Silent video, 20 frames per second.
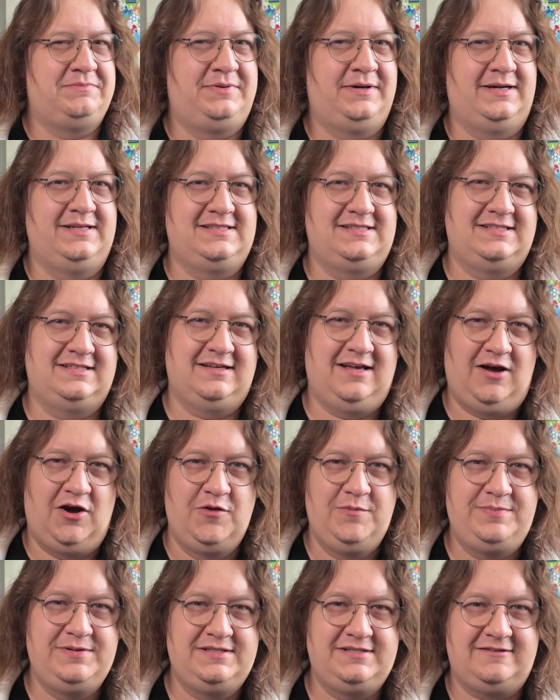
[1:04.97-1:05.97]
but
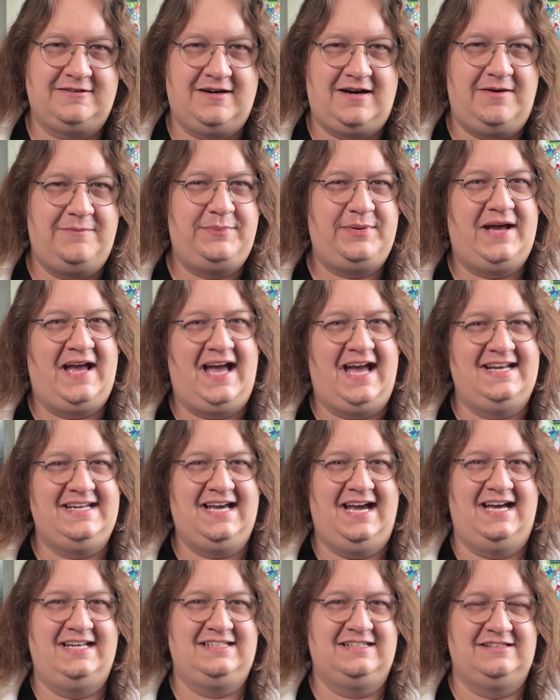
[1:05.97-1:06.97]
opened her up and
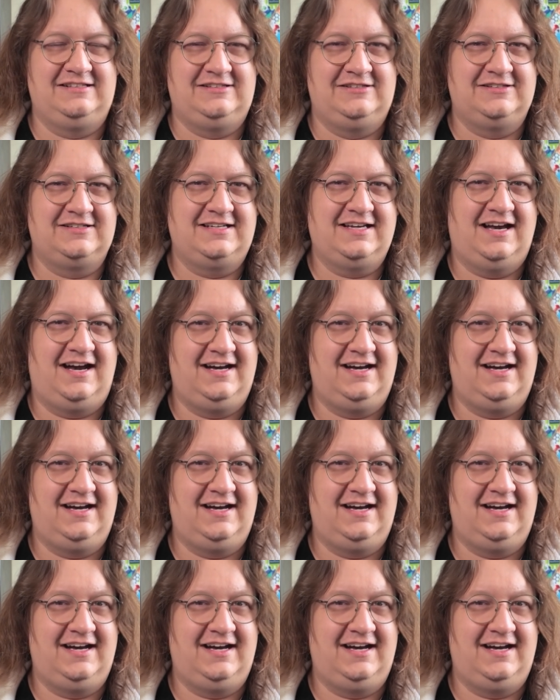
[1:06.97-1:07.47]
had a look